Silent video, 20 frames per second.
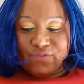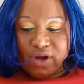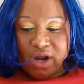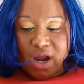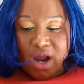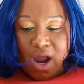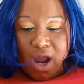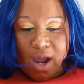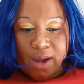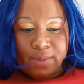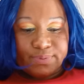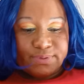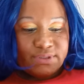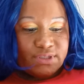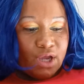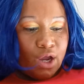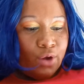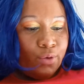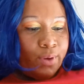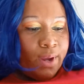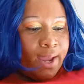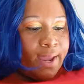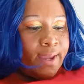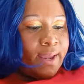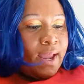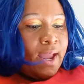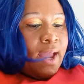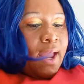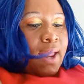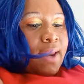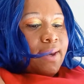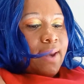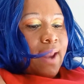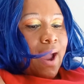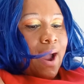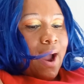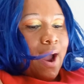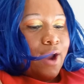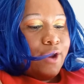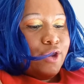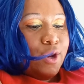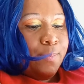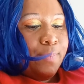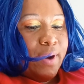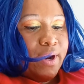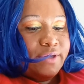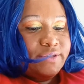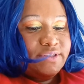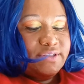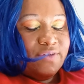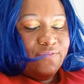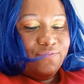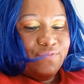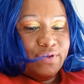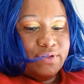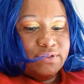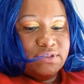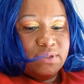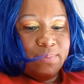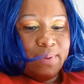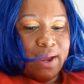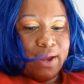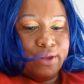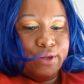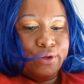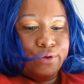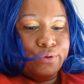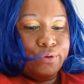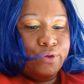Cups. Okay. Now, how your person feels about you,